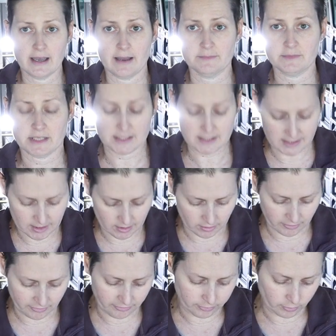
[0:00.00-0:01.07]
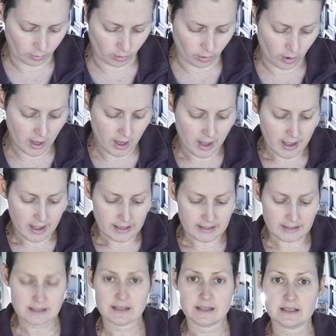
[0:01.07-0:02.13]
to seal the floor
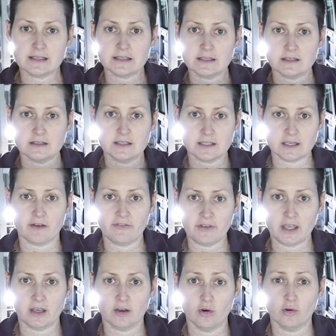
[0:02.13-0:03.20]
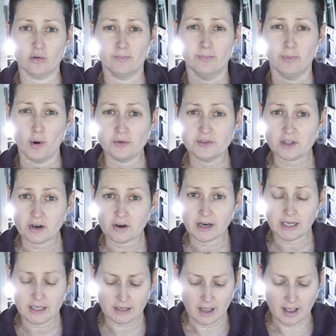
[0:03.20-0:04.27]
is this stuff here called
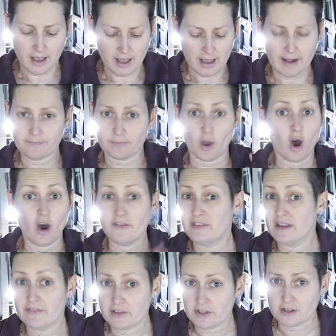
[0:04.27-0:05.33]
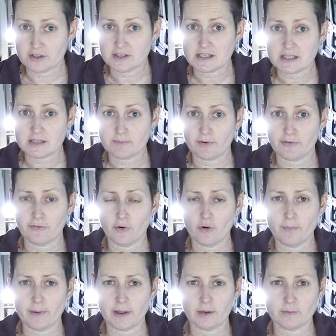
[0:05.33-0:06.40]
Bondcrete. I've never used this
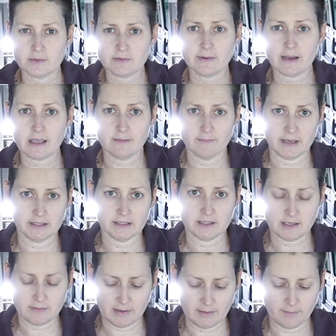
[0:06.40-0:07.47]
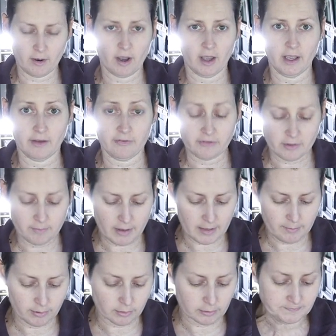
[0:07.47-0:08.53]
before, but it was recommended to me by a few
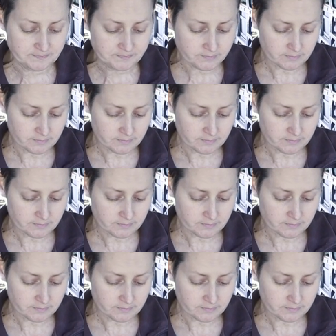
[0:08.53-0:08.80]
people